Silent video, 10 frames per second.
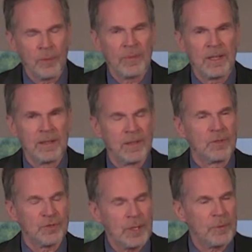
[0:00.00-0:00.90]
me
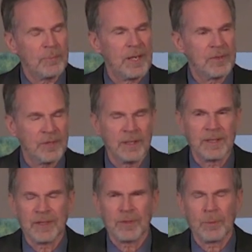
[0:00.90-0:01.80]
share with my son?
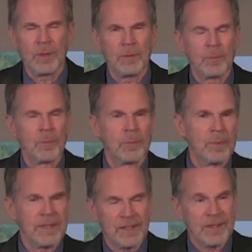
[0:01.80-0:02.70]
I said, well,
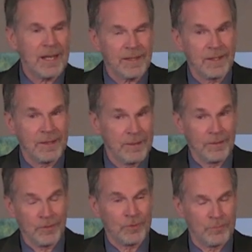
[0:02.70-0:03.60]
what exactly
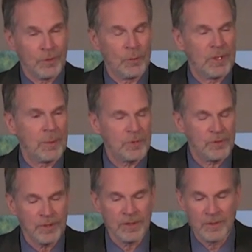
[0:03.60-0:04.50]
is going on with your
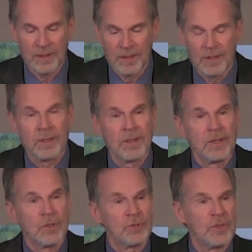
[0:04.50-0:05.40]
son?
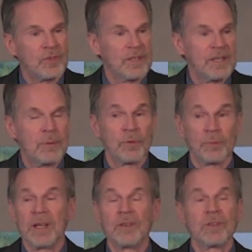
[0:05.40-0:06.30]
She said, he was
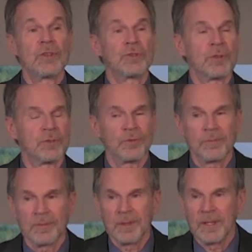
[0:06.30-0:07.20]
raised in the church.
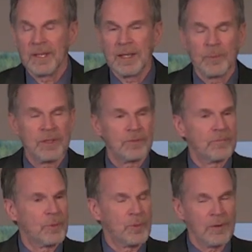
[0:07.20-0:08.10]
He went
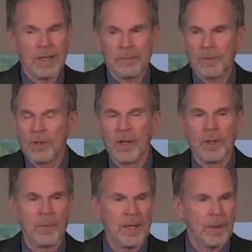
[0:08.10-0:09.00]
from cradle roll all
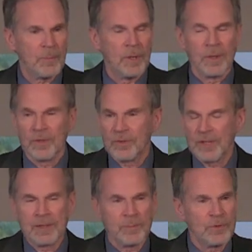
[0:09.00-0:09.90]
the way up,
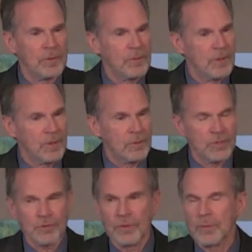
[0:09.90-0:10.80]
sent him to
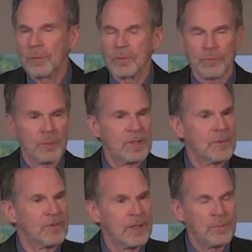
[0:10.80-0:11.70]
Christian school,
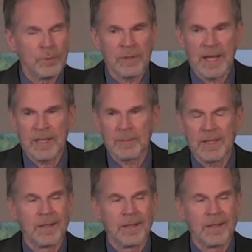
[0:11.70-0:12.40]
sent him to academy.